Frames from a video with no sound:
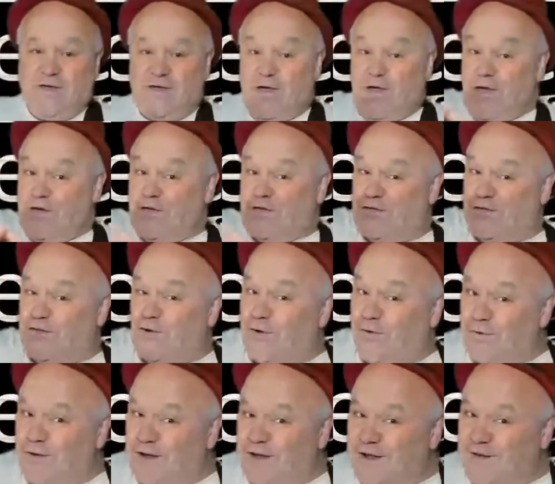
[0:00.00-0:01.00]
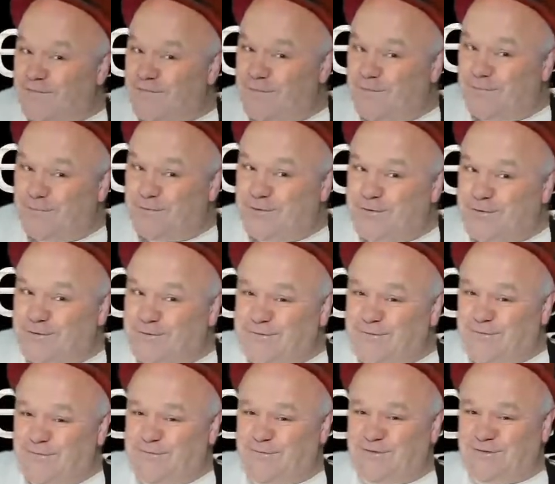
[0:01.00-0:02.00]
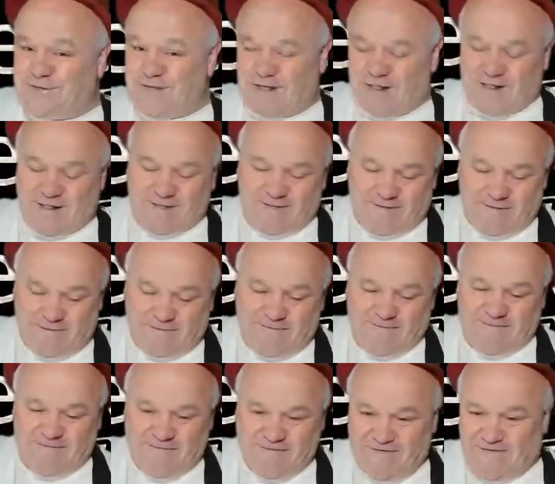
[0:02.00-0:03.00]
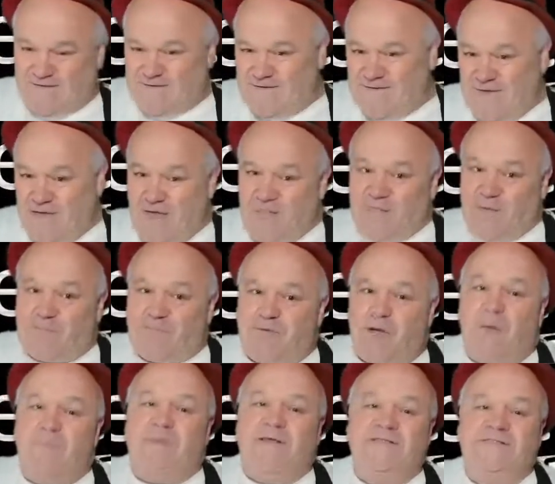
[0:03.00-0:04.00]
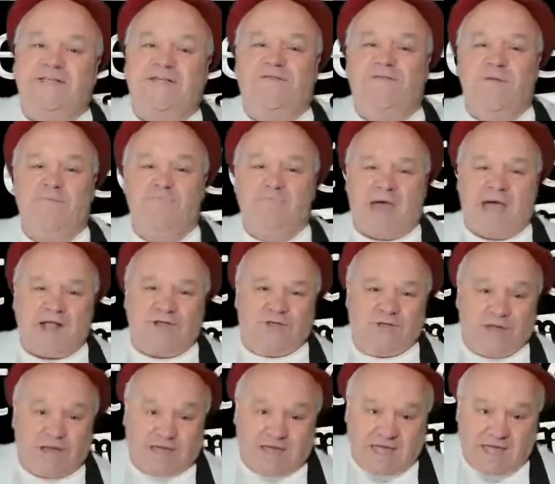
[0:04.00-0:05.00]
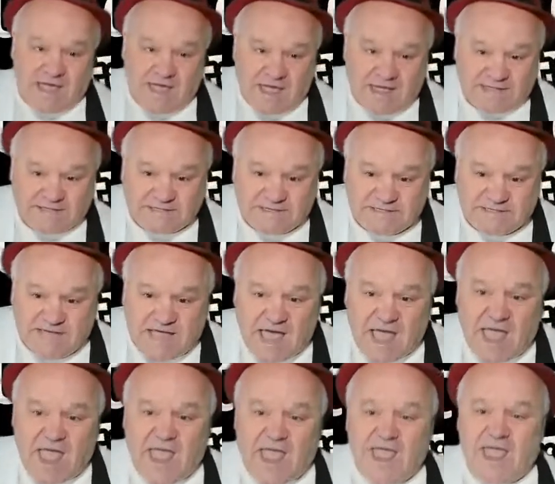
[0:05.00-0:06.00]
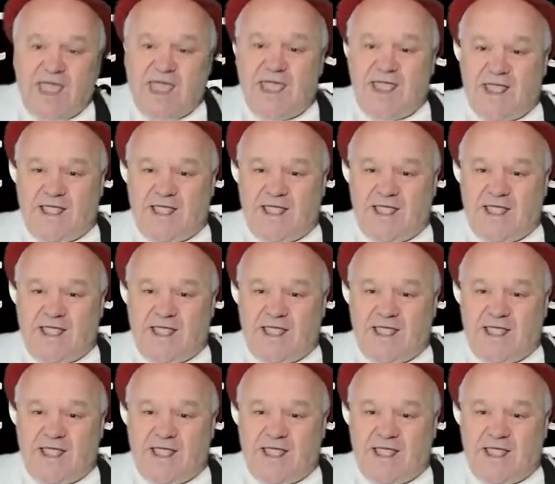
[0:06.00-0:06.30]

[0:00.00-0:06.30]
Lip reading: story of the blues. The promise of a magic here today.